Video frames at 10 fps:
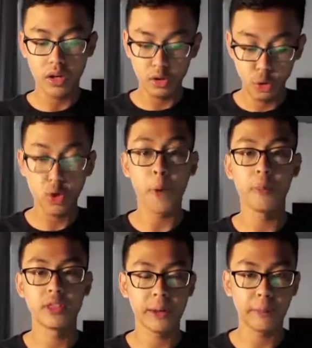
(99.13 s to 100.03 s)
do
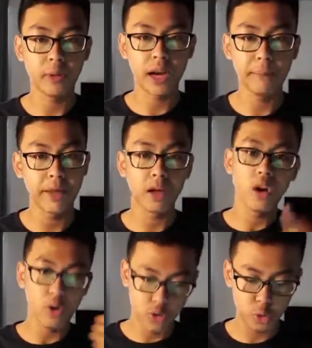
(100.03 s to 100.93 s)
computer programming
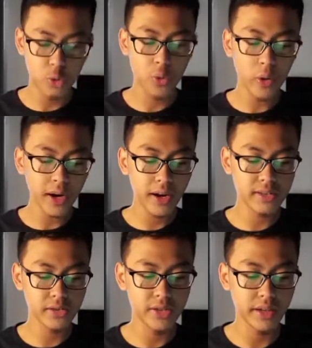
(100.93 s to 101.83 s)
or to do coding,
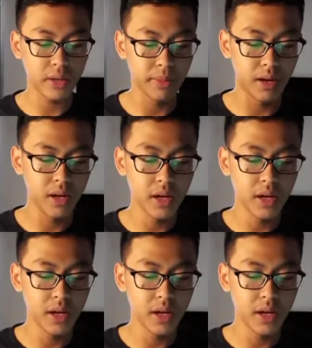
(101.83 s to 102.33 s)
ladies and gentlemen.